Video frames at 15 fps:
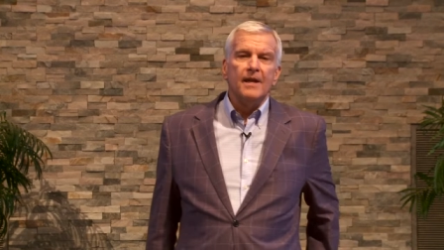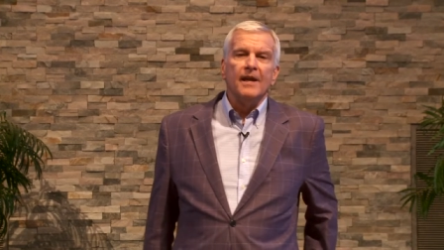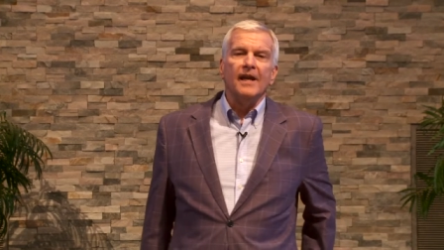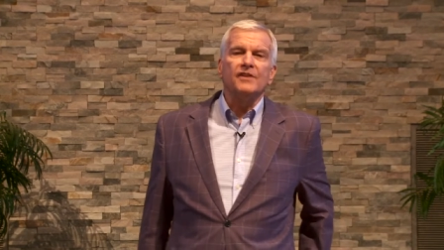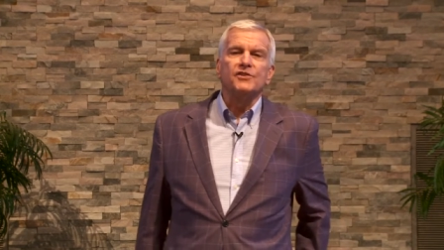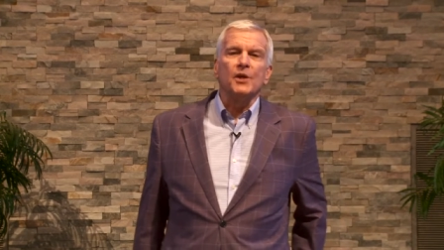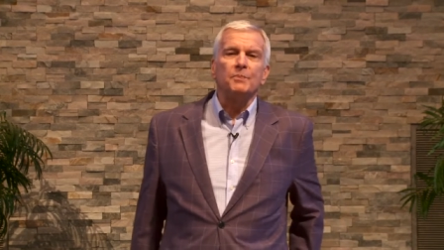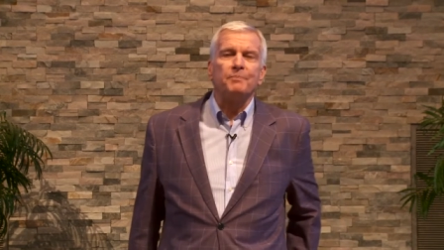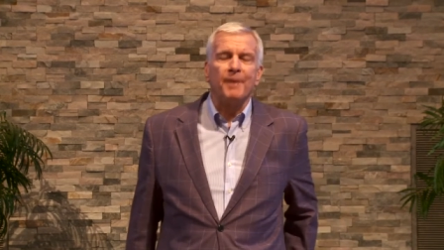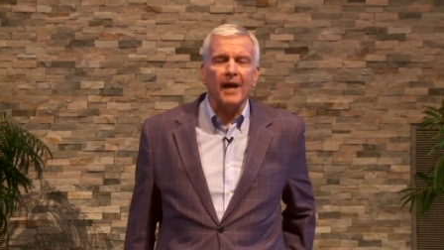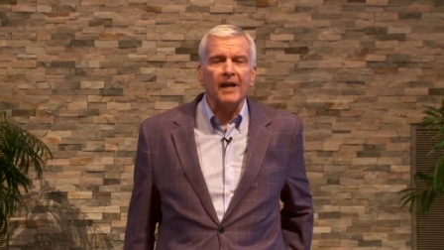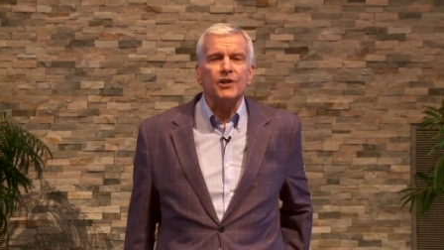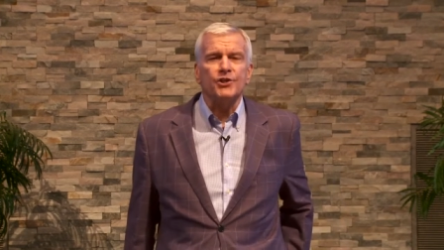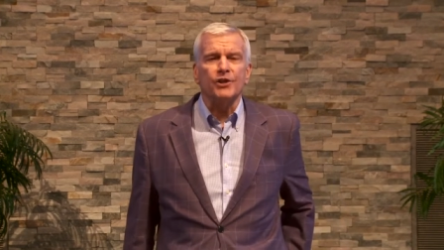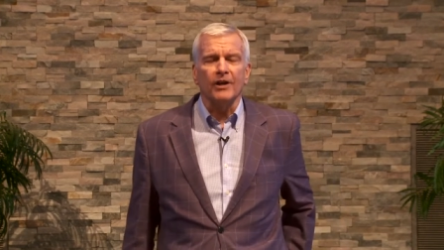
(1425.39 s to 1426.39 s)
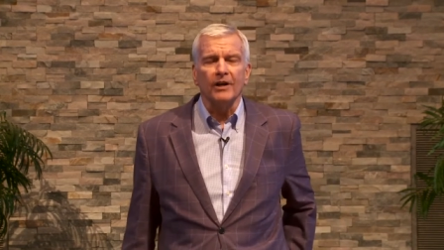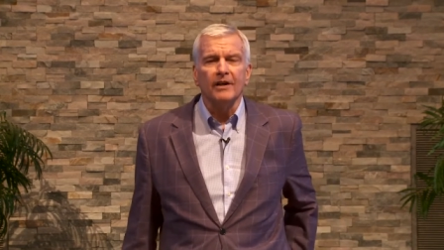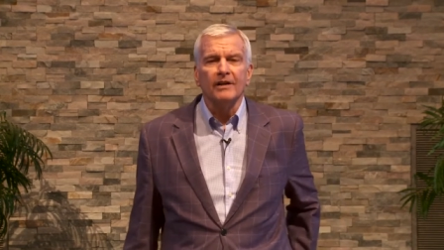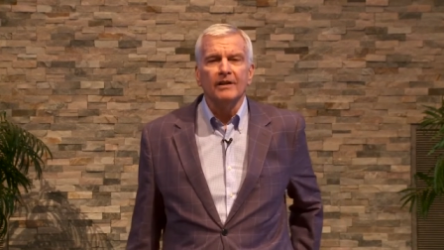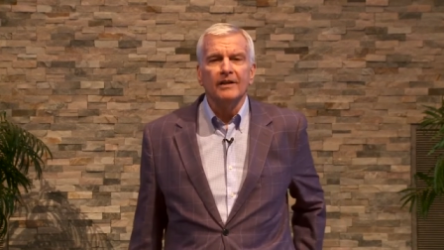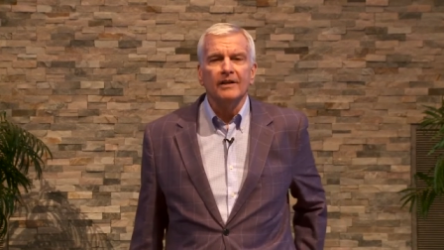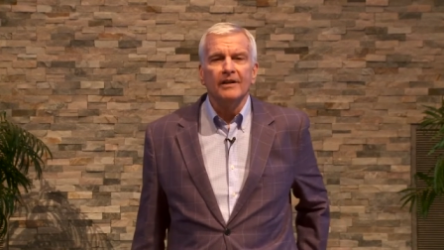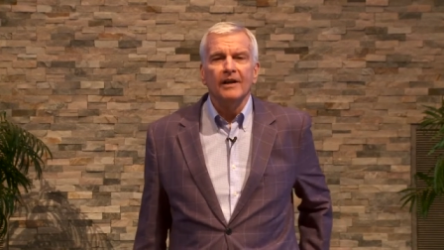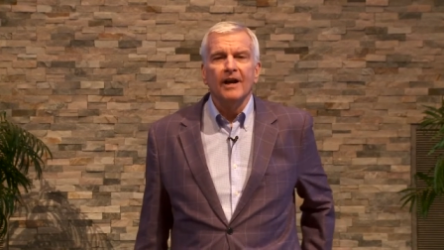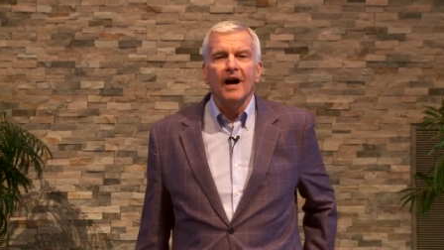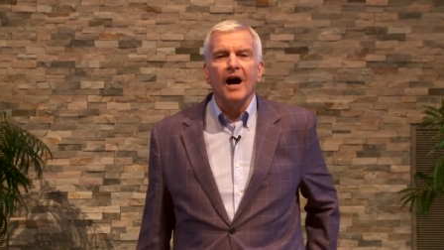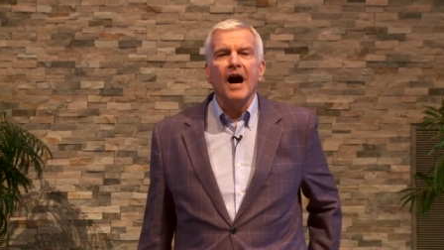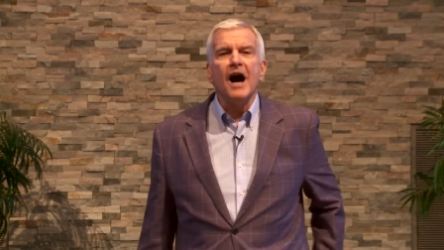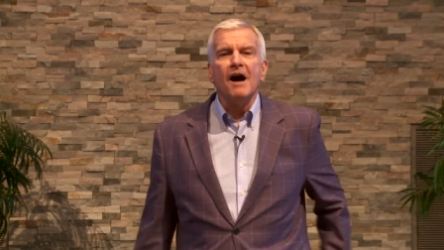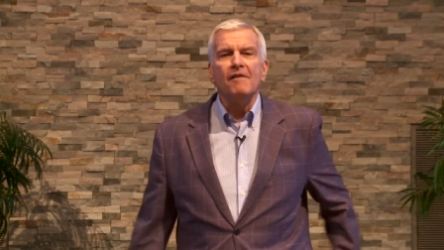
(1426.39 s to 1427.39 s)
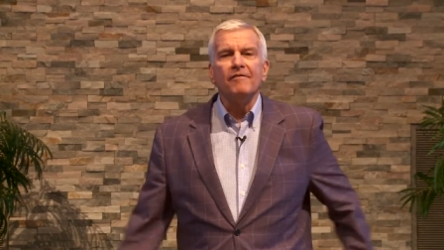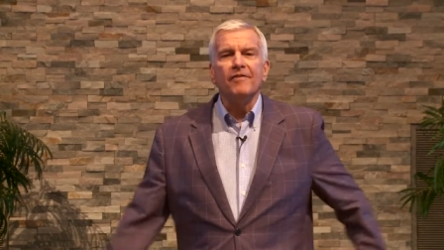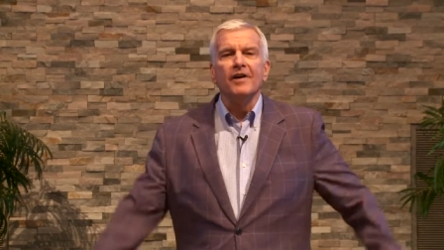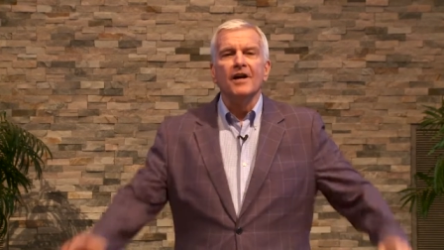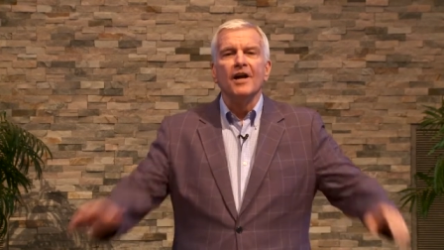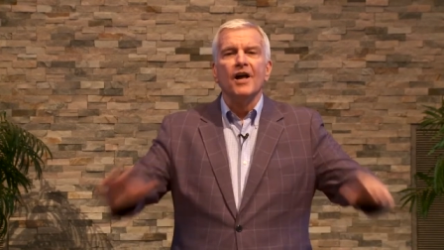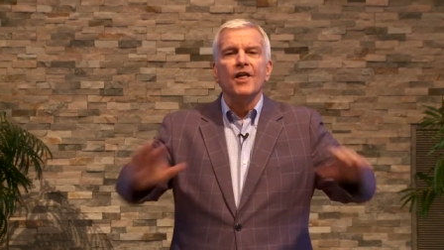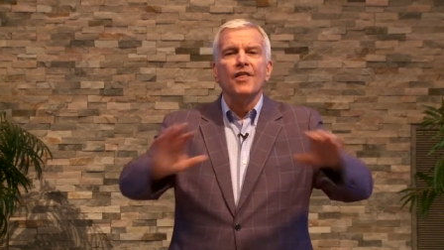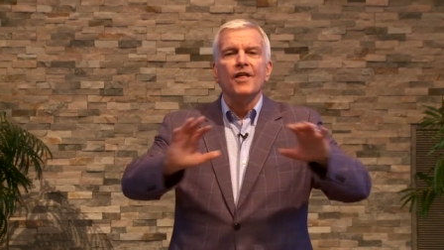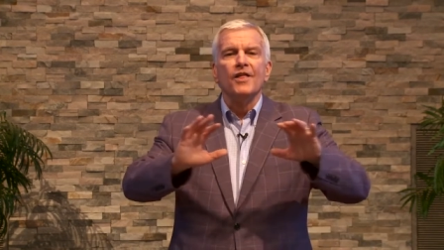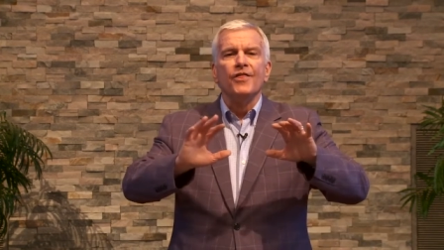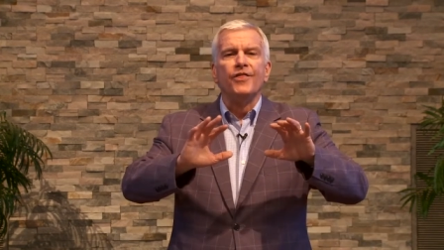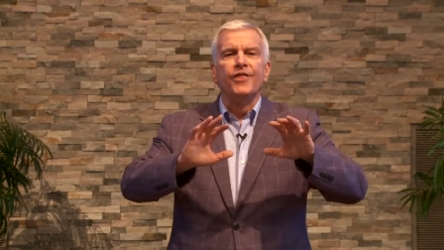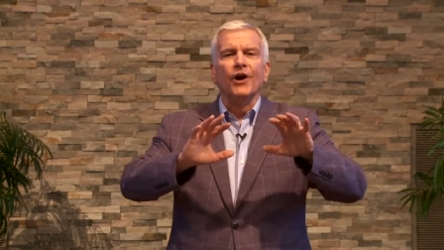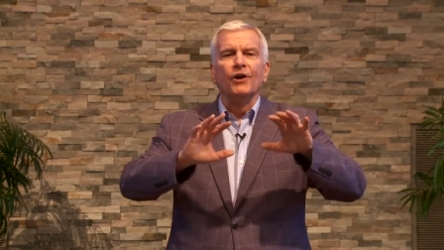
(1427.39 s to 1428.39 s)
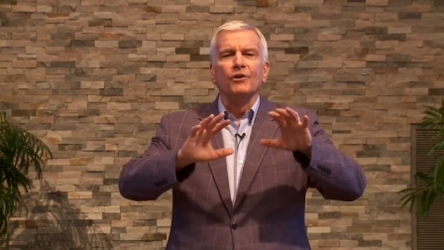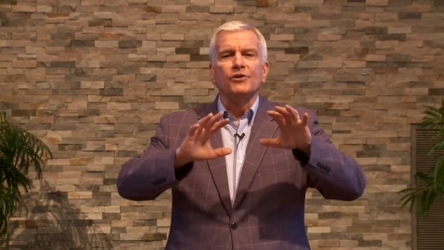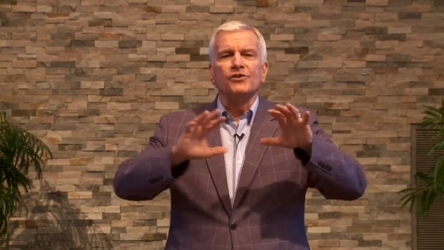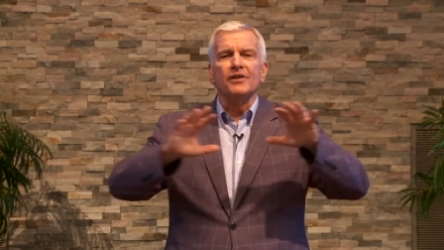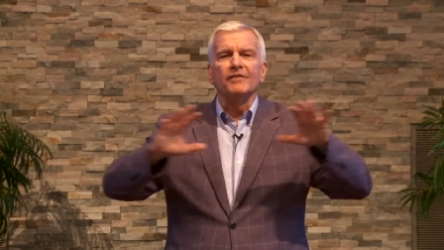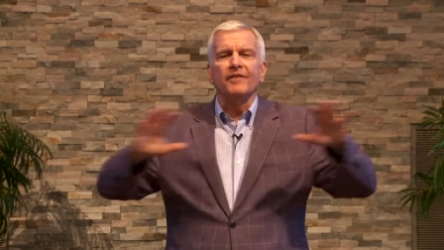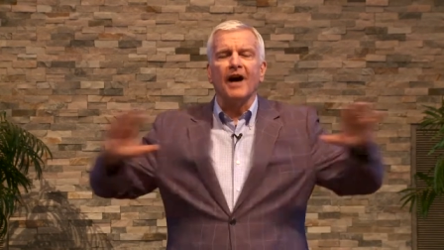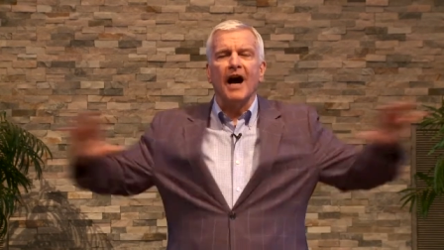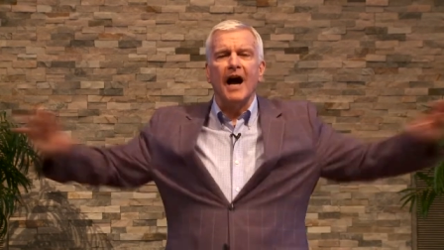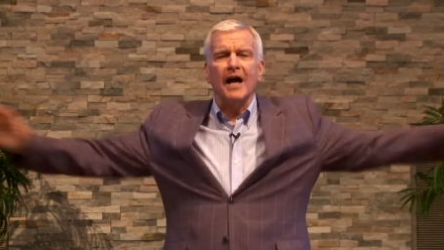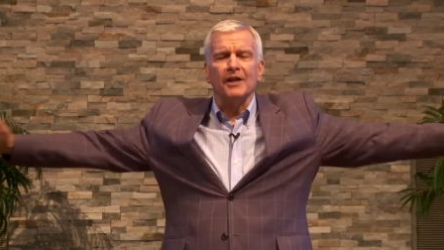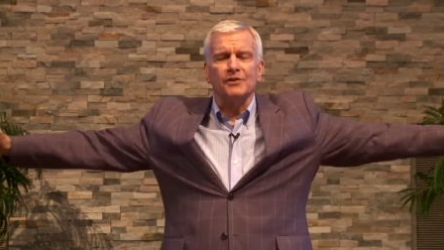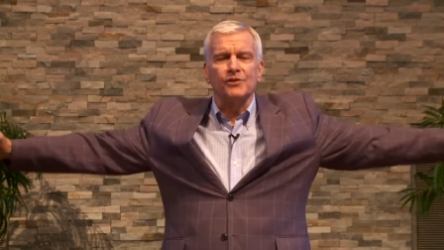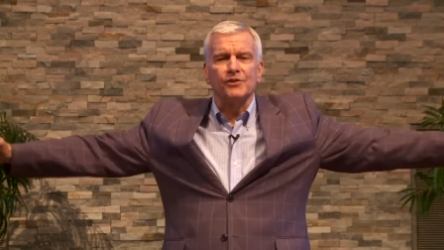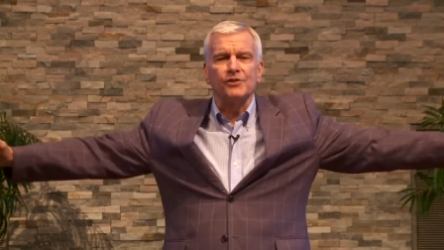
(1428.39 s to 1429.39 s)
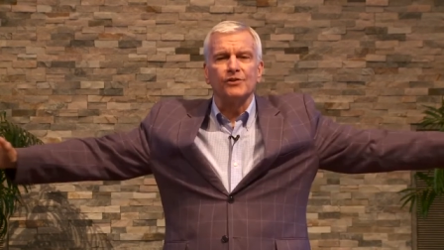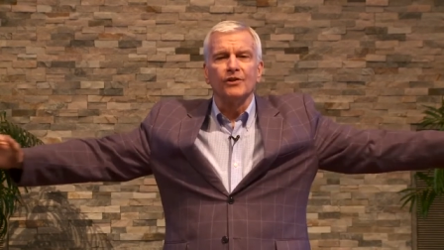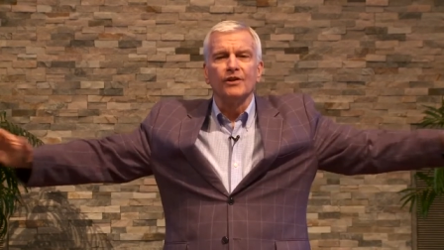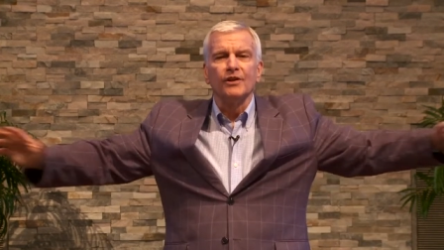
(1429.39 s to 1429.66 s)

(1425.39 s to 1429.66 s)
It's a picture of those of us